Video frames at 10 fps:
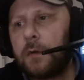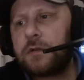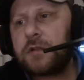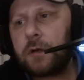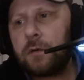
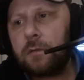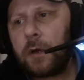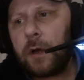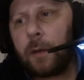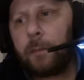So
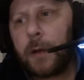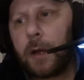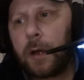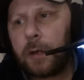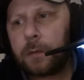
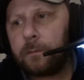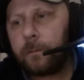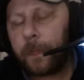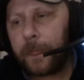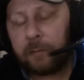I
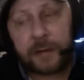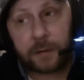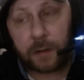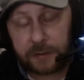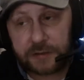went
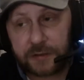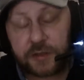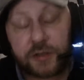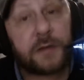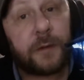to the
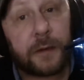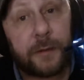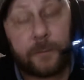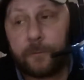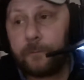
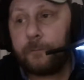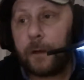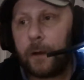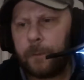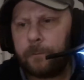GP,
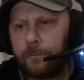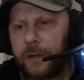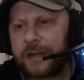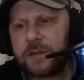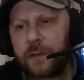
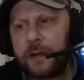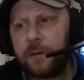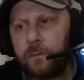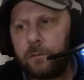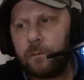
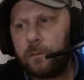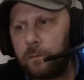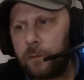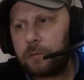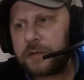explained
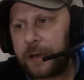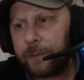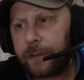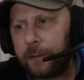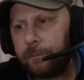what was
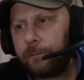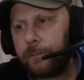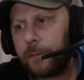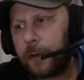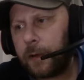happening,
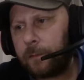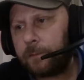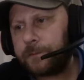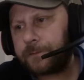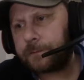
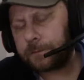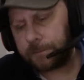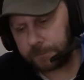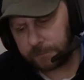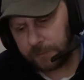um,
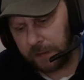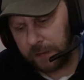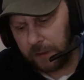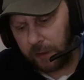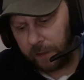
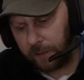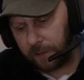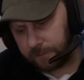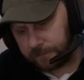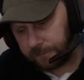and
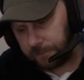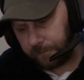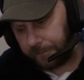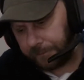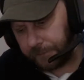that
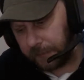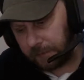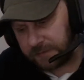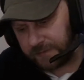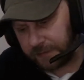I
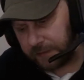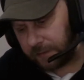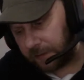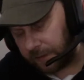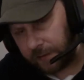was feeling
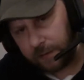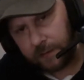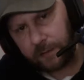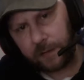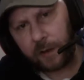like
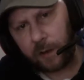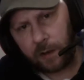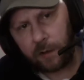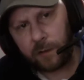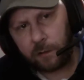
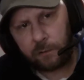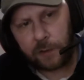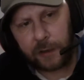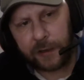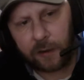
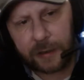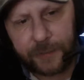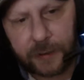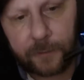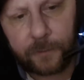really
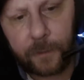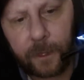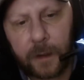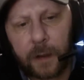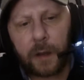hyper,
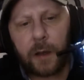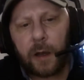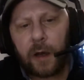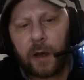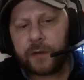
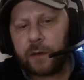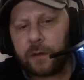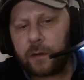and that